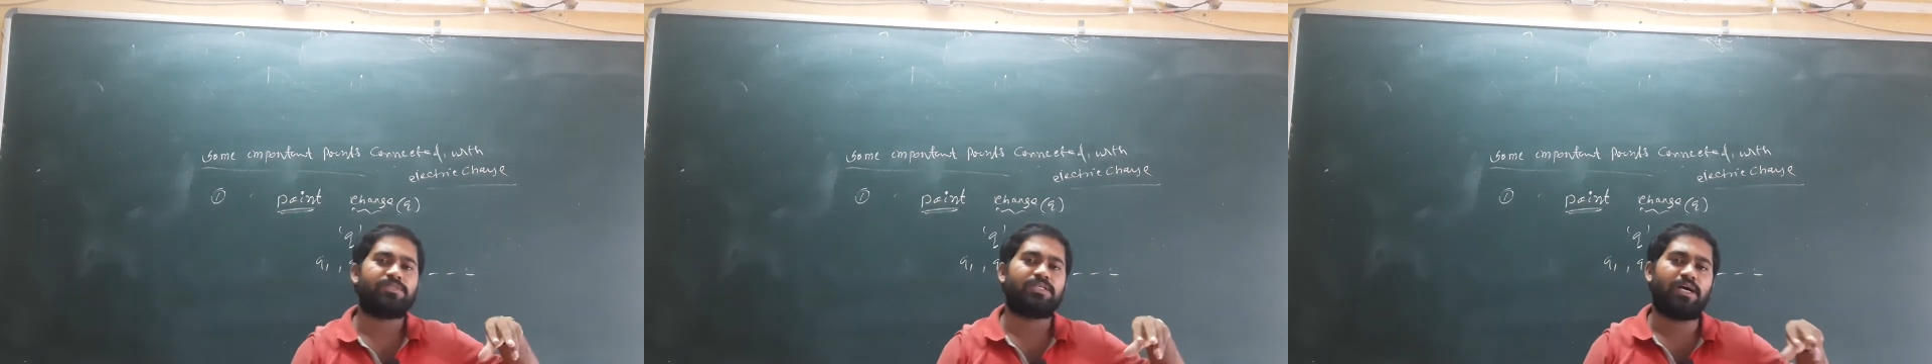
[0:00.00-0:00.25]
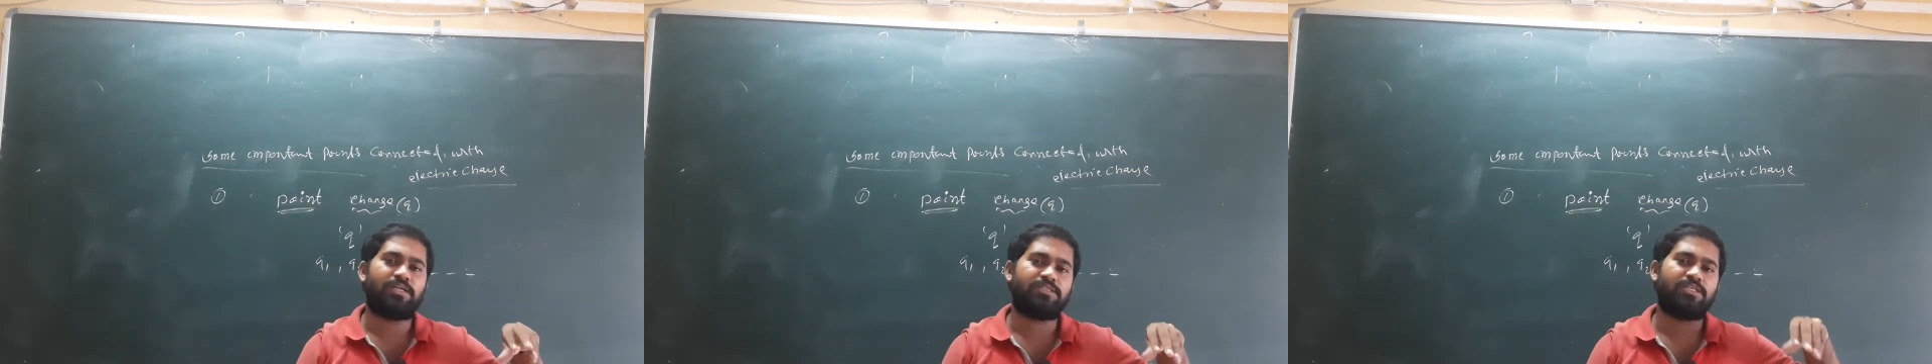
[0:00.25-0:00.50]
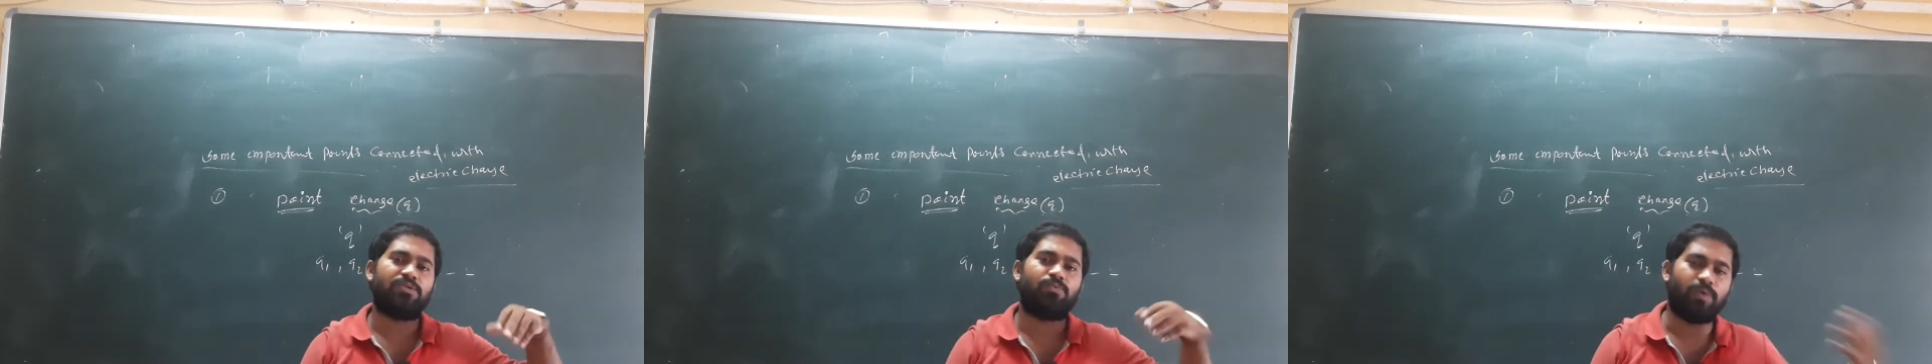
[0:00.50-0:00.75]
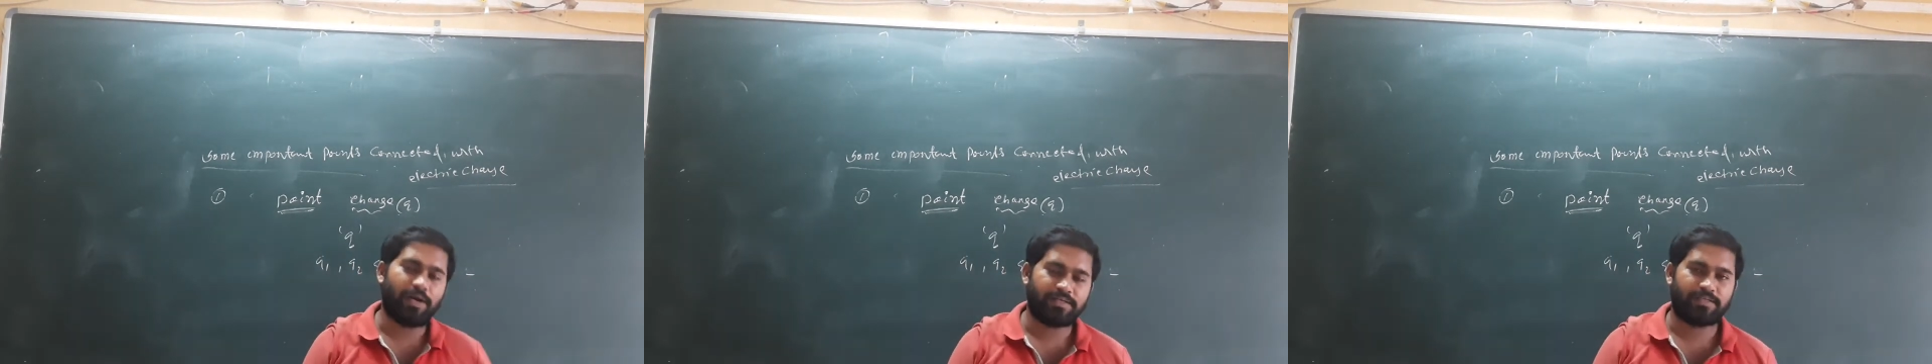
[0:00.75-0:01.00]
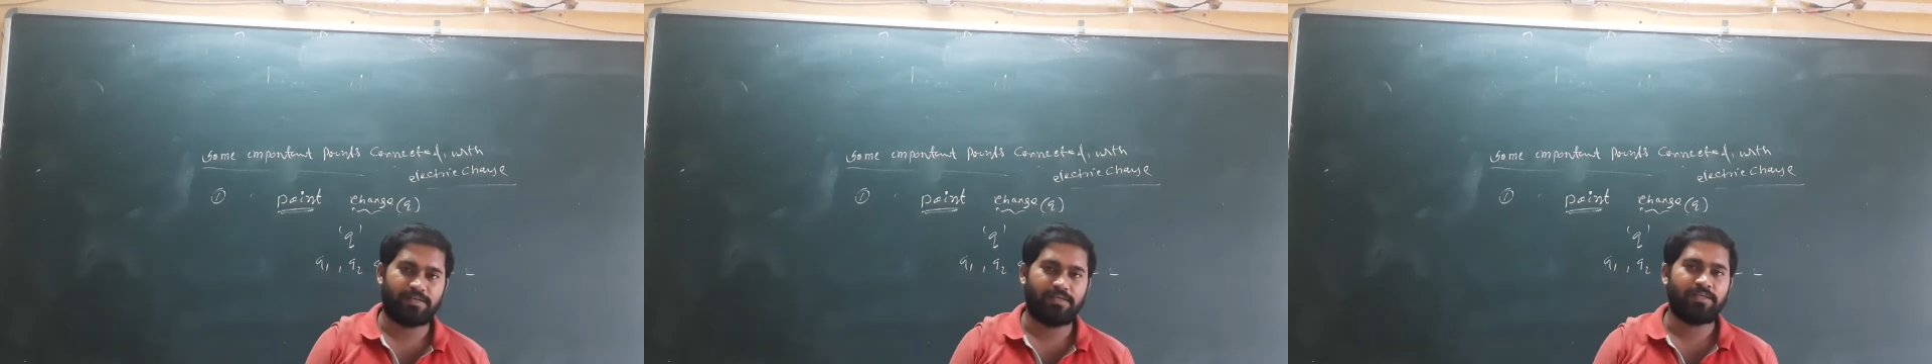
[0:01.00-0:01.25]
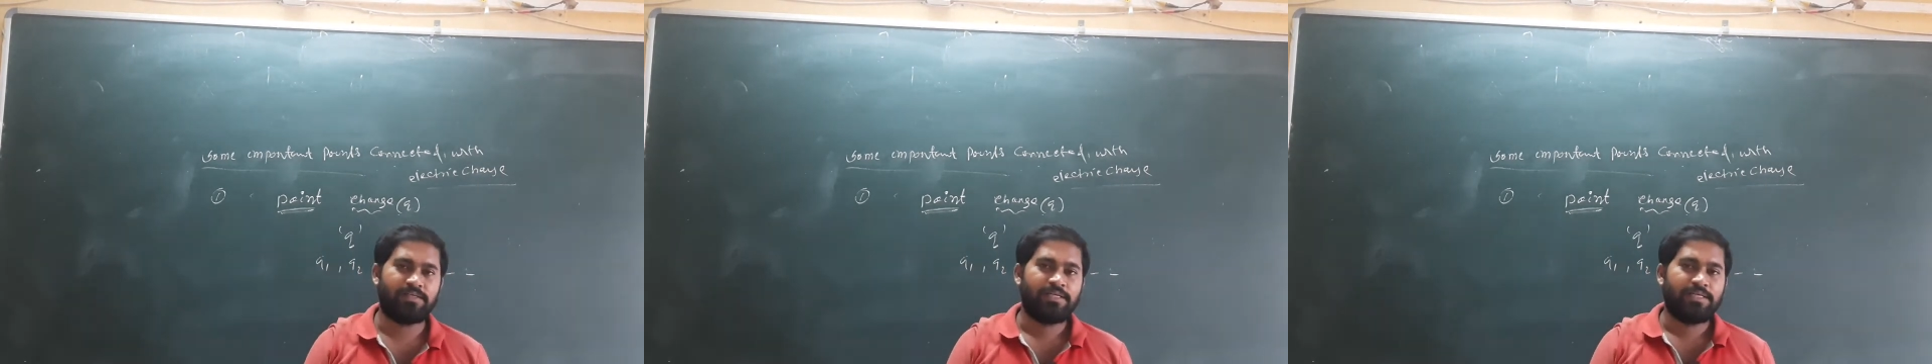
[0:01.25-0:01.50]
charge in
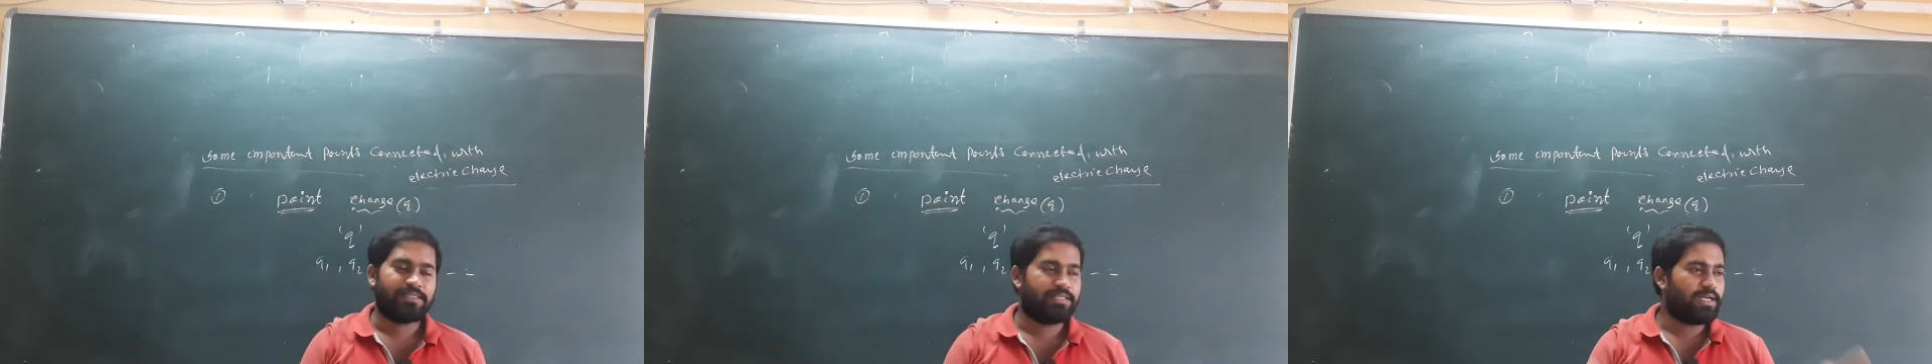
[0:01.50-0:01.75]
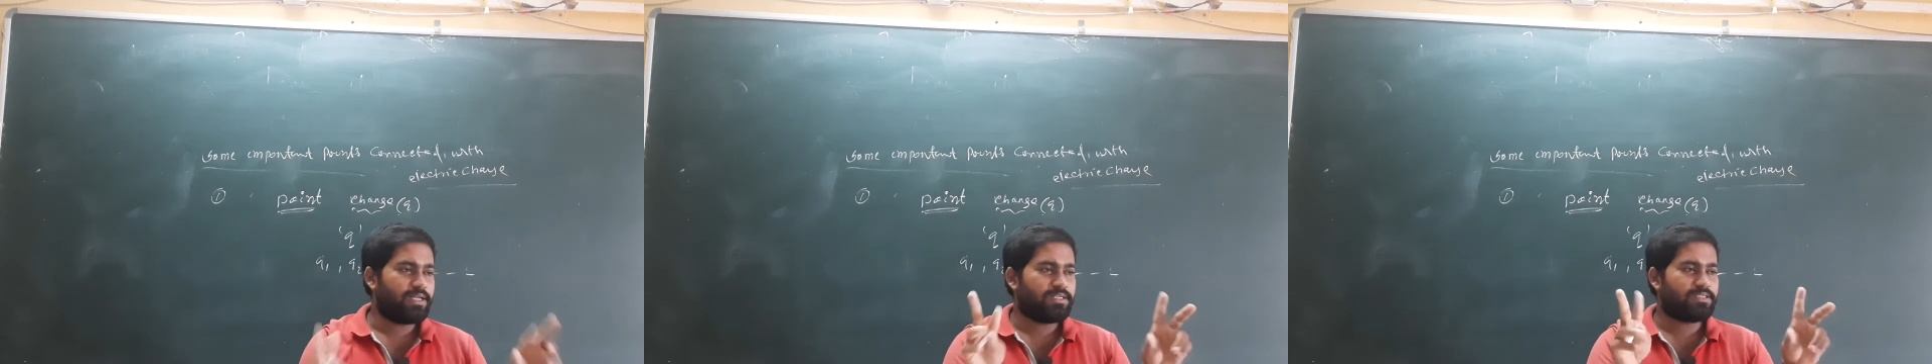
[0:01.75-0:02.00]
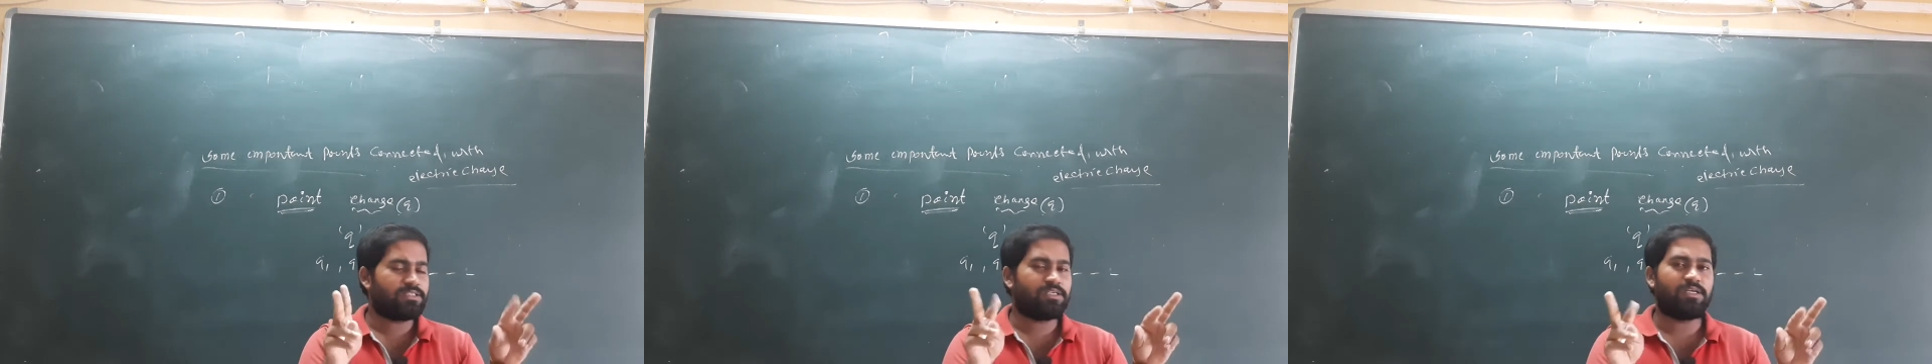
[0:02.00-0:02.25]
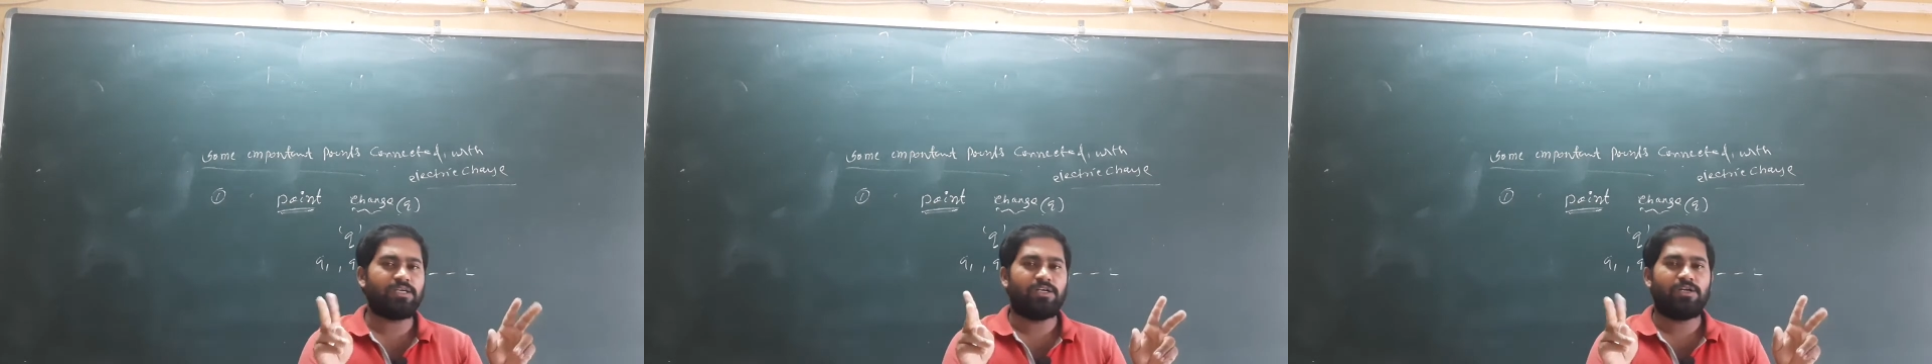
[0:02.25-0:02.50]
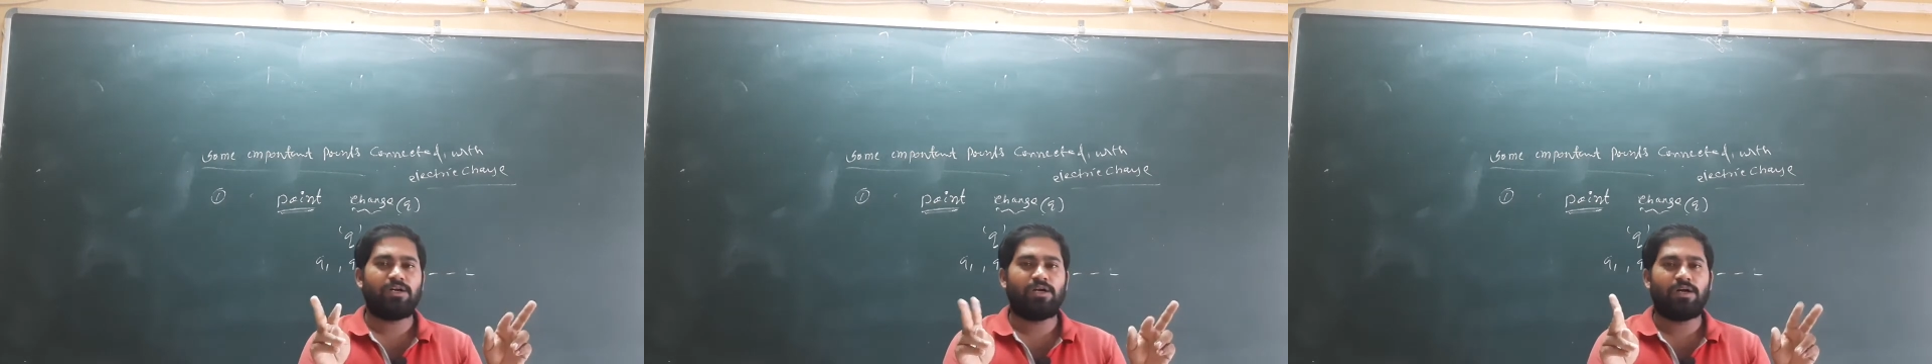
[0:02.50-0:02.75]
water, there is a